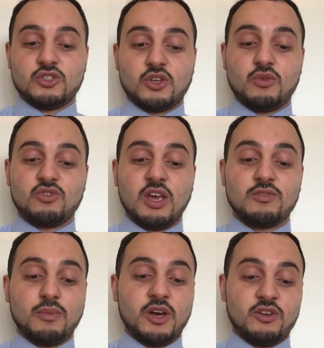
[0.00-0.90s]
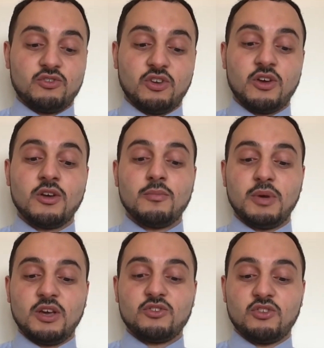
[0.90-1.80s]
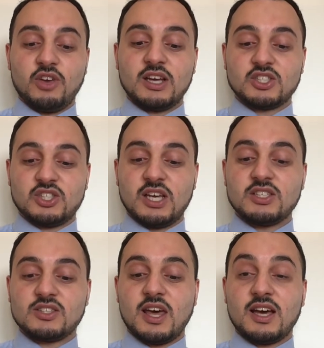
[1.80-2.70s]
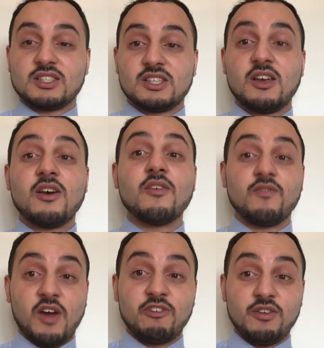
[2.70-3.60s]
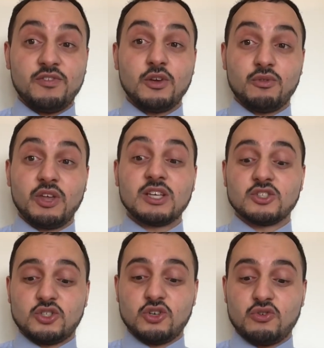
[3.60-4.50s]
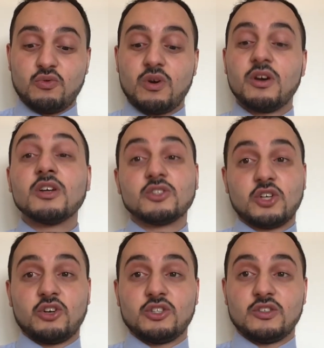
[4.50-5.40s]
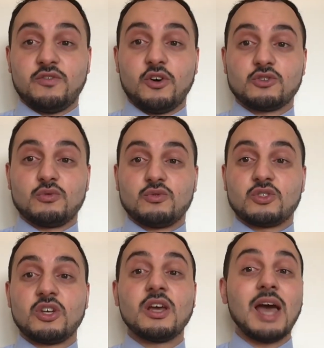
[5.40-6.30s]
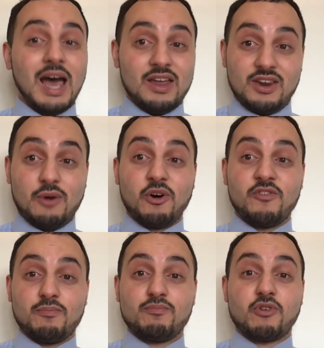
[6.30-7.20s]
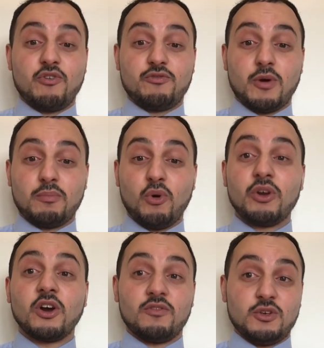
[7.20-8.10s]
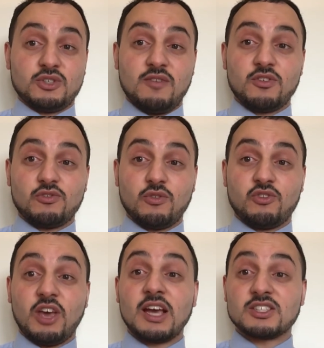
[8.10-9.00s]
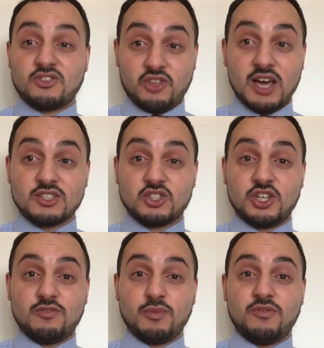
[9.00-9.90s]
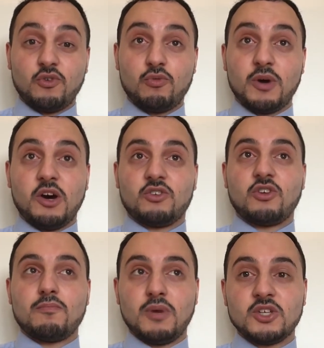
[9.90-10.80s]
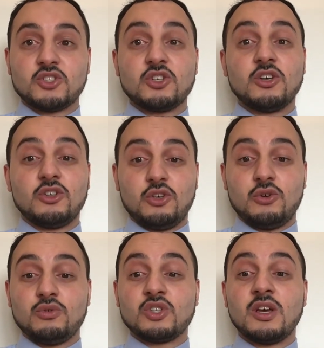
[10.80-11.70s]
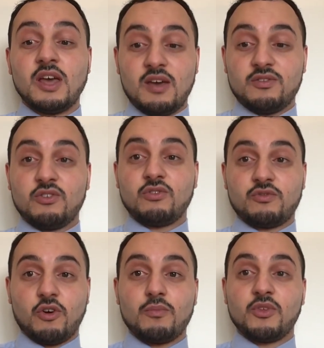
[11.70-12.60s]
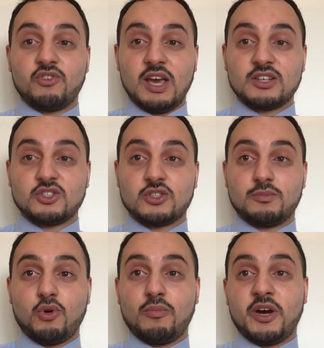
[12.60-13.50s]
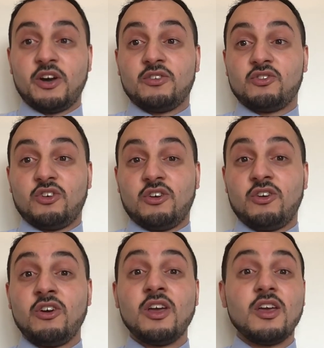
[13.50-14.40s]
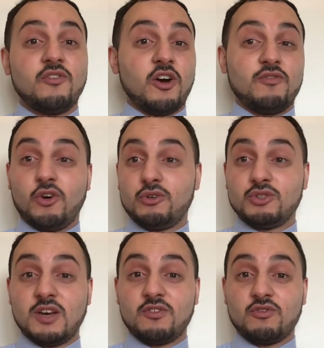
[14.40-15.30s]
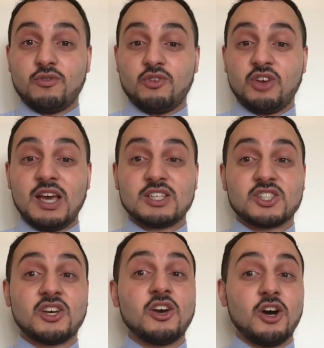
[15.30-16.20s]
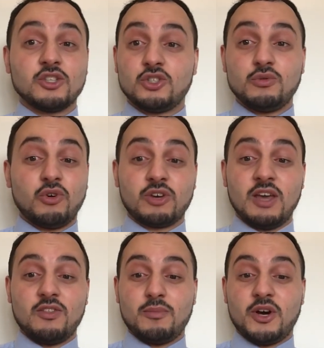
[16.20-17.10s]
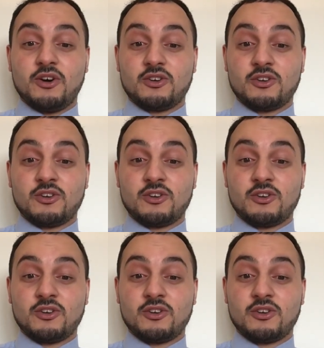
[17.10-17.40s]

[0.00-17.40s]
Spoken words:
So it says my answer, because the text states that very few things do turn into fossils. And now I've proved my point. I've used evidence from the text. That has achieved me full marks. I must use evidence from the text to support my answer. If I've not used evidence from the text, I do not get the mark.